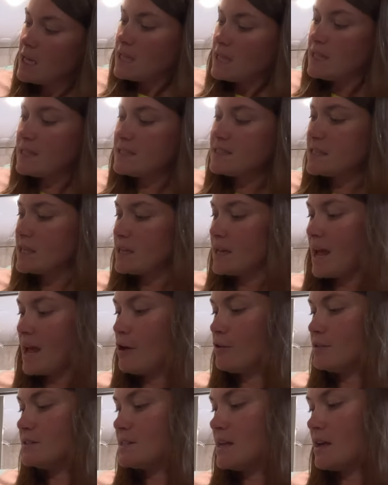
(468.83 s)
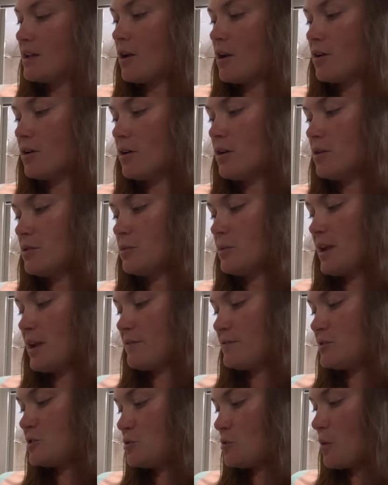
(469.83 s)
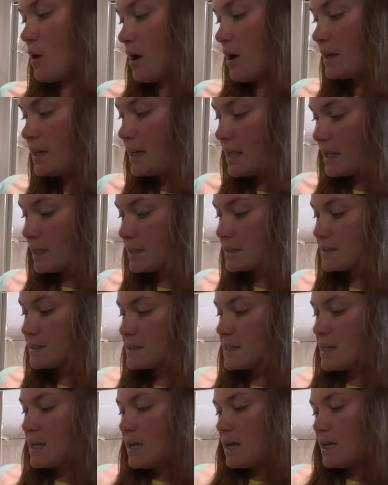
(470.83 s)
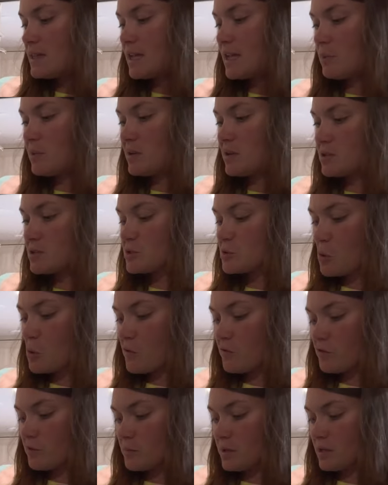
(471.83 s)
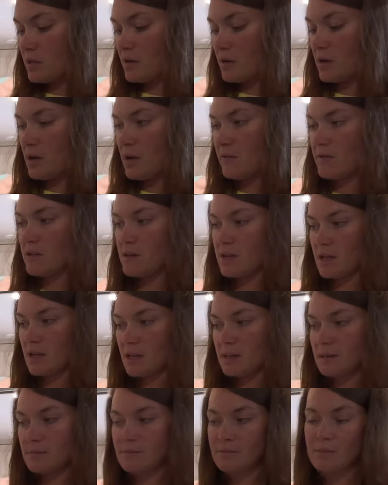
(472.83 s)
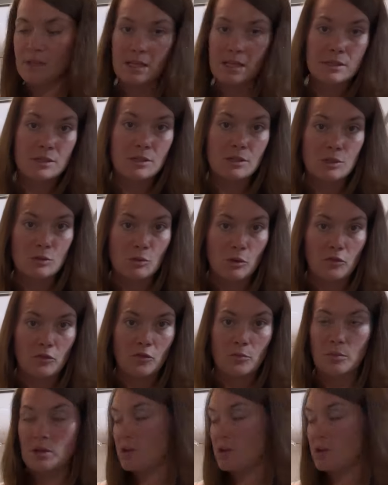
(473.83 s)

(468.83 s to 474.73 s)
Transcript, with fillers: Inside, outside, our, we have two awnings that we control from here, everything gets controlled from